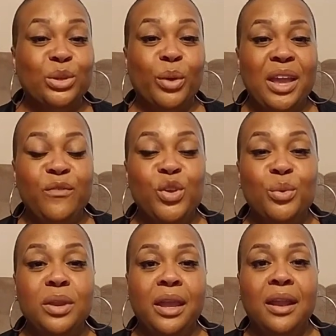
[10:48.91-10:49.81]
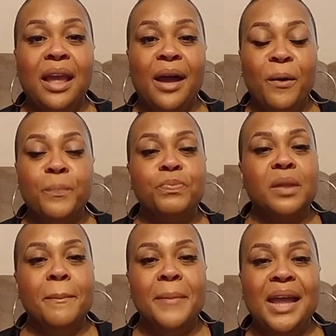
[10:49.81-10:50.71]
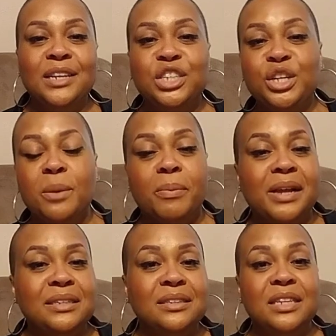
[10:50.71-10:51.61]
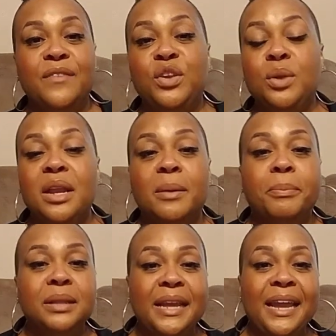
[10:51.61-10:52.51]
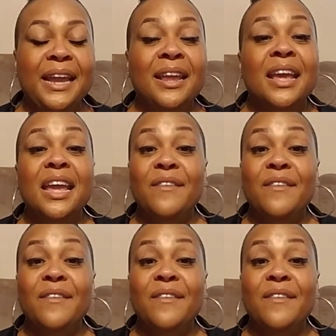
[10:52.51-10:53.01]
So if you need help managing your presence, if you need a plan,